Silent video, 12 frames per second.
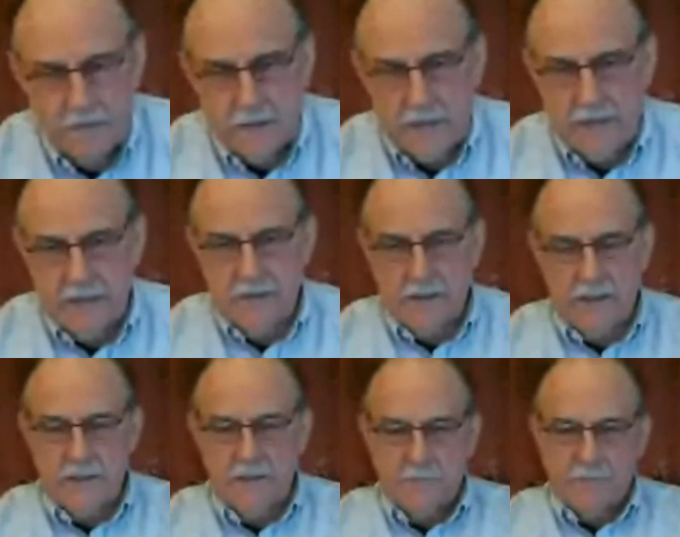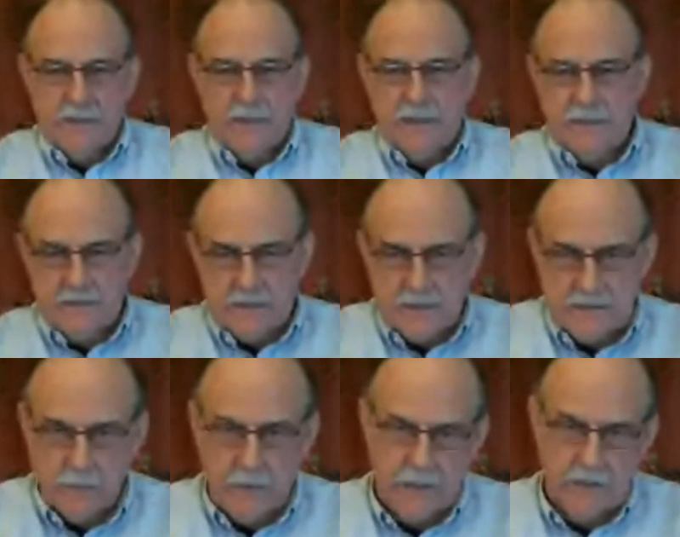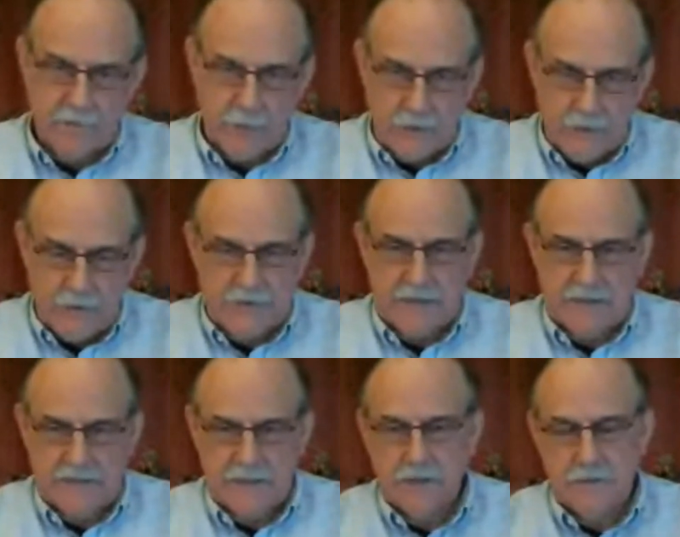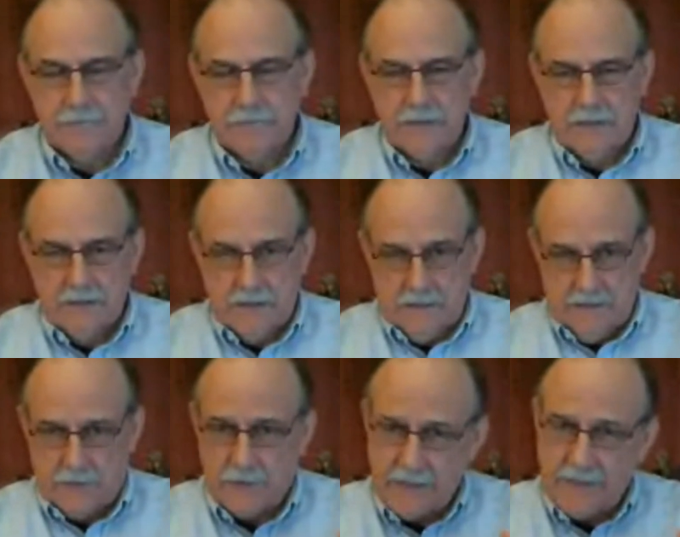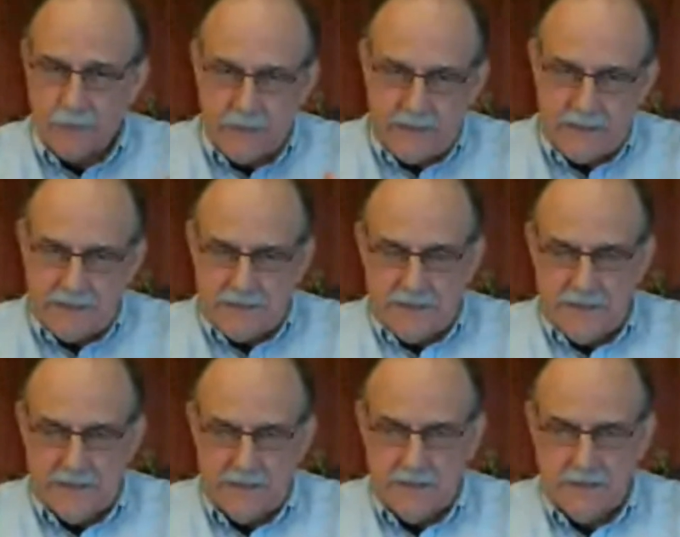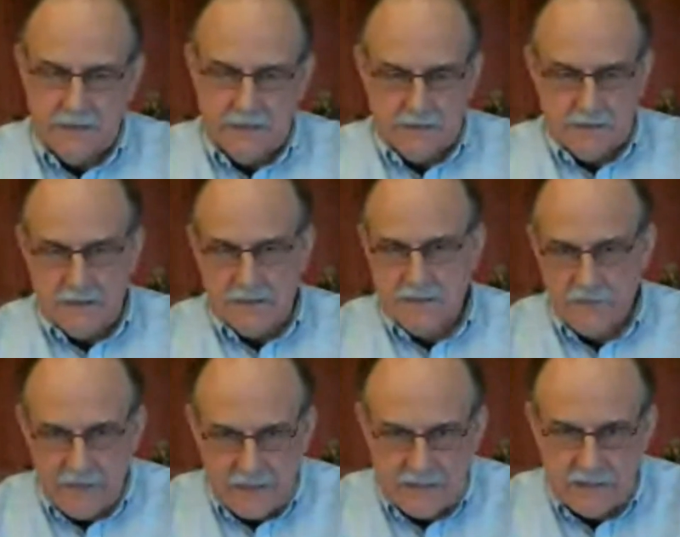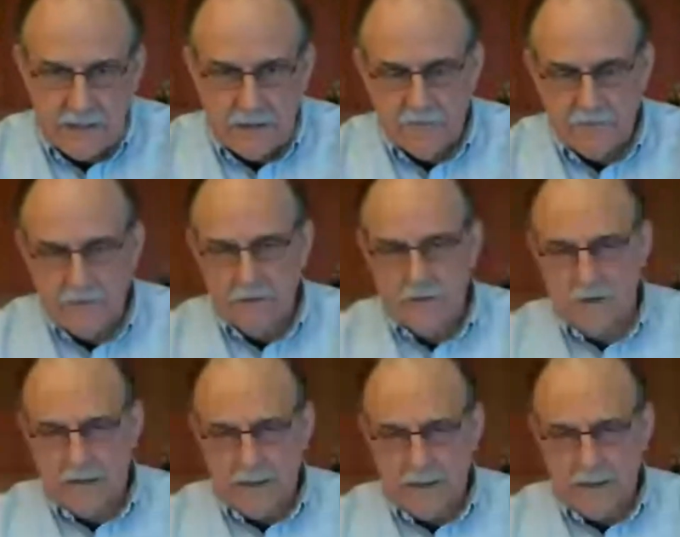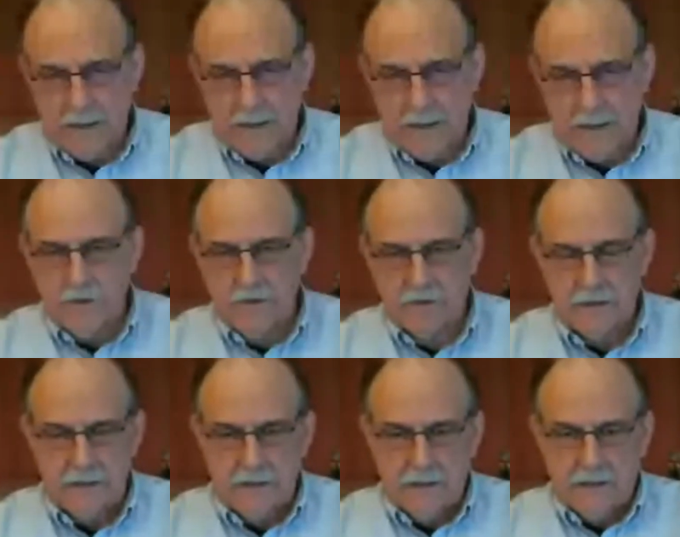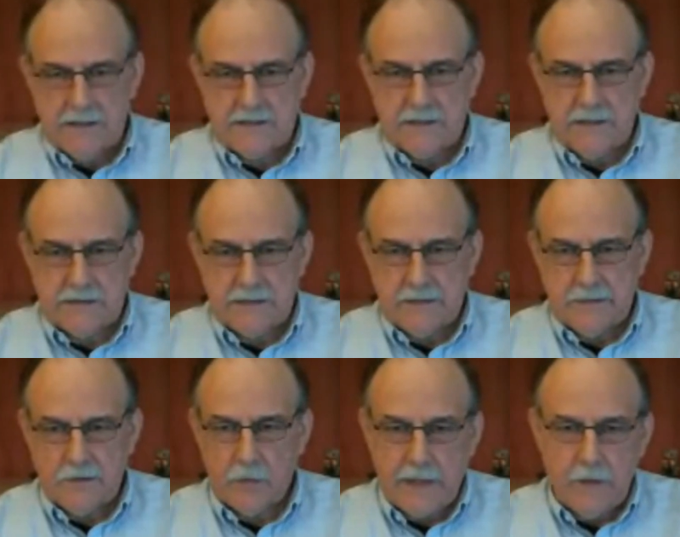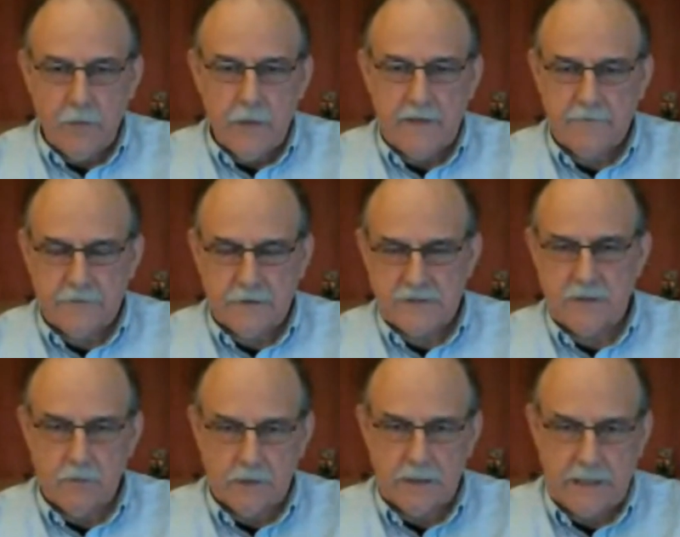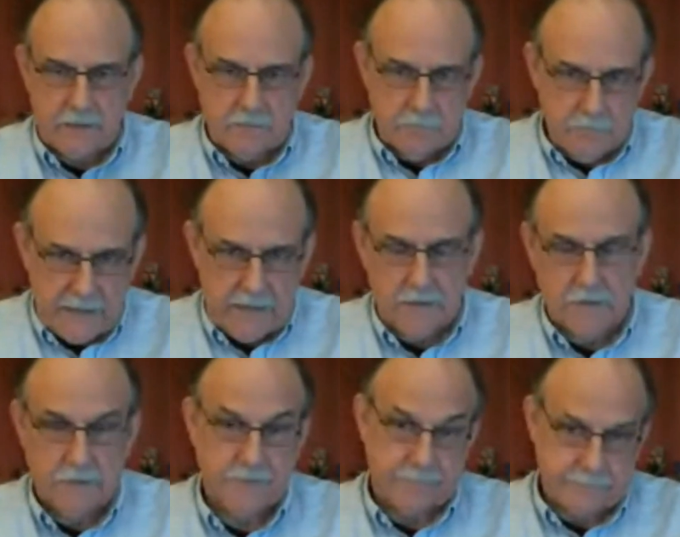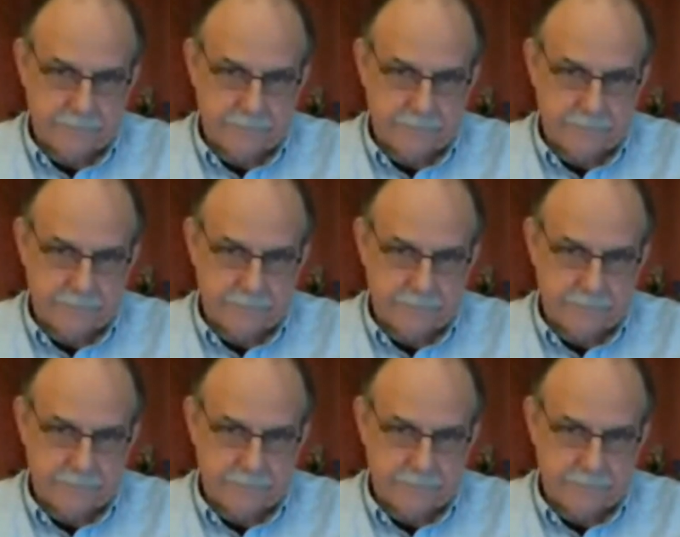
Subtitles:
And it's a way of producing. So 3D printing is a fascinating field I got involved with. It's a great way for someone like me who's,